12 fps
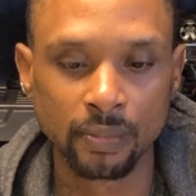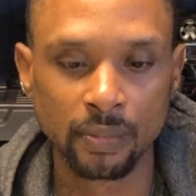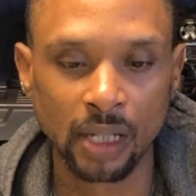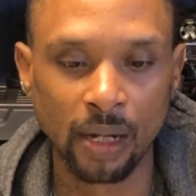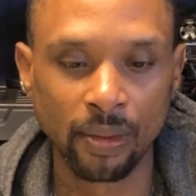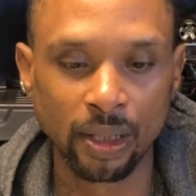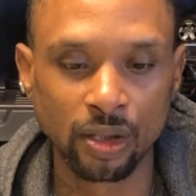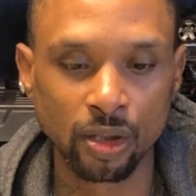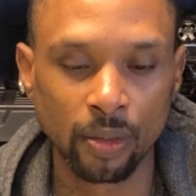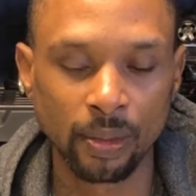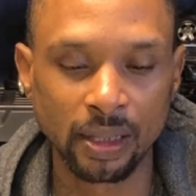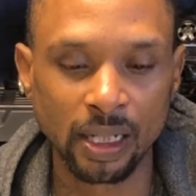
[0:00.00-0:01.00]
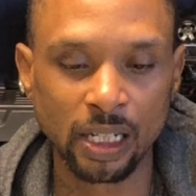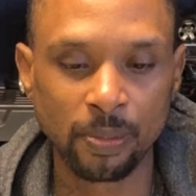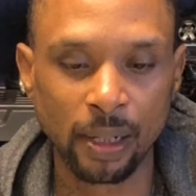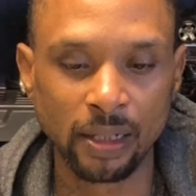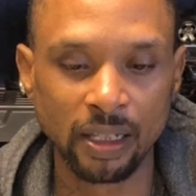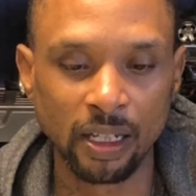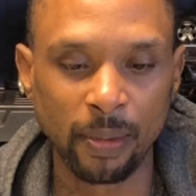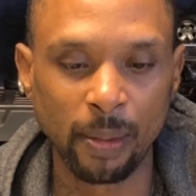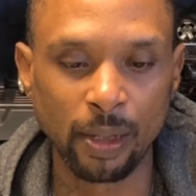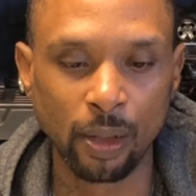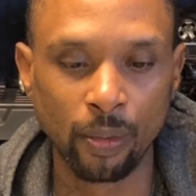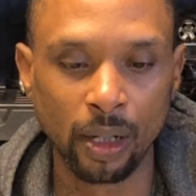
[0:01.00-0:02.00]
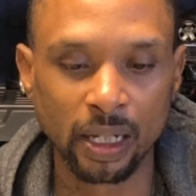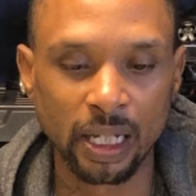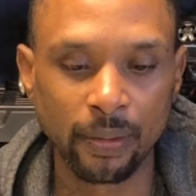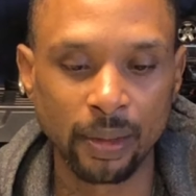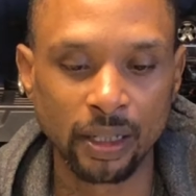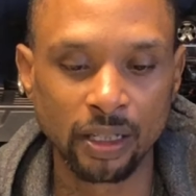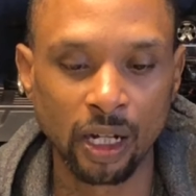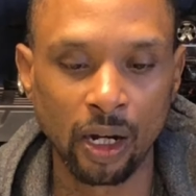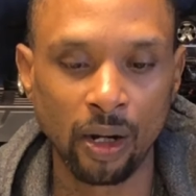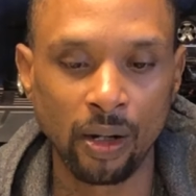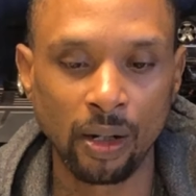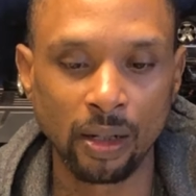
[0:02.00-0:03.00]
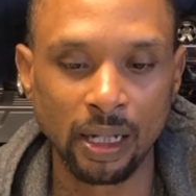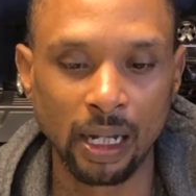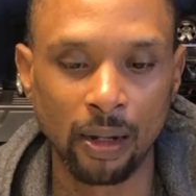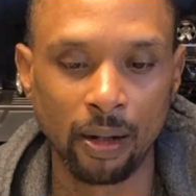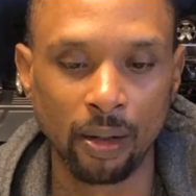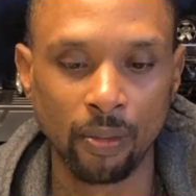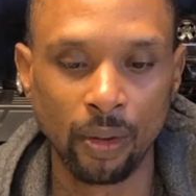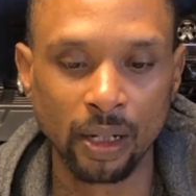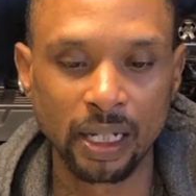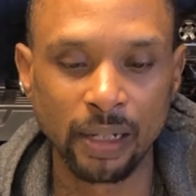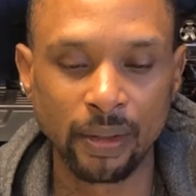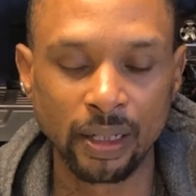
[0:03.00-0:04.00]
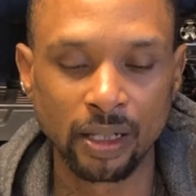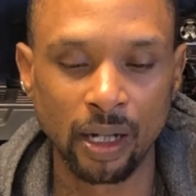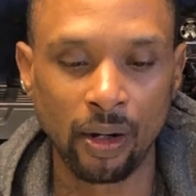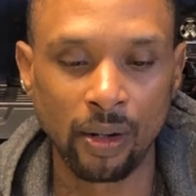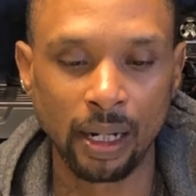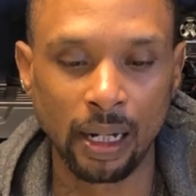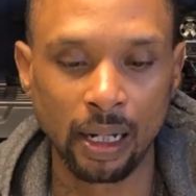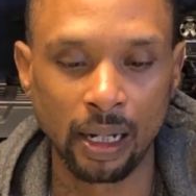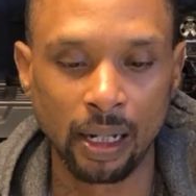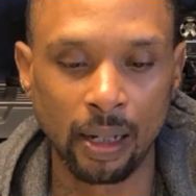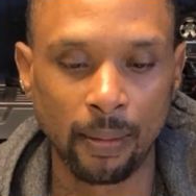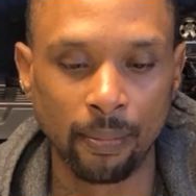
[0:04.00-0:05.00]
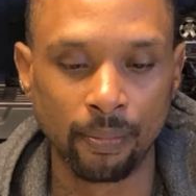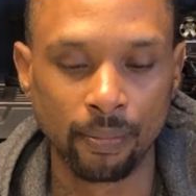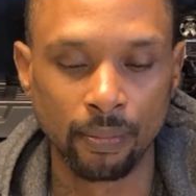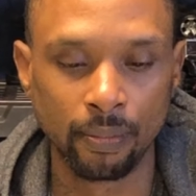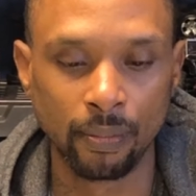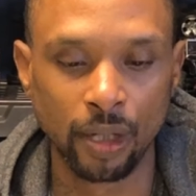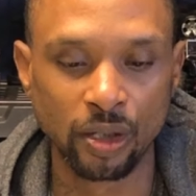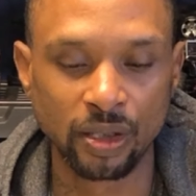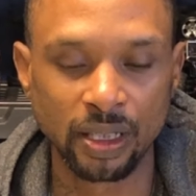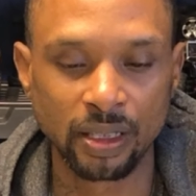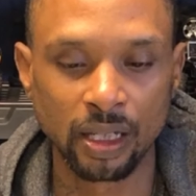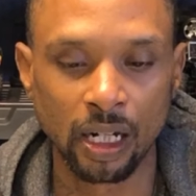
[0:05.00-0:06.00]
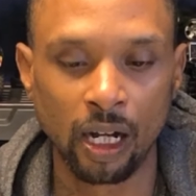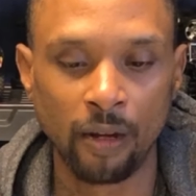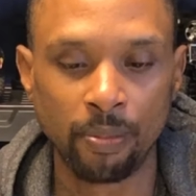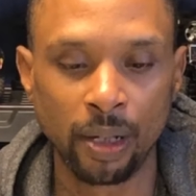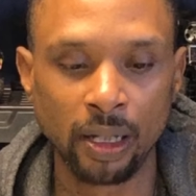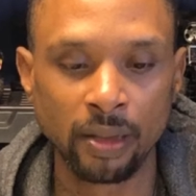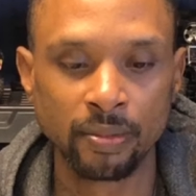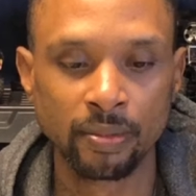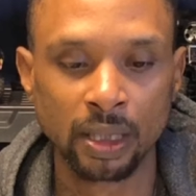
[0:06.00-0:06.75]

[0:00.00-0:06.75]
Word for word: not really sure with these buttons here, maybe a one key return. Yeah, one key return and a um, emergency shutoff button.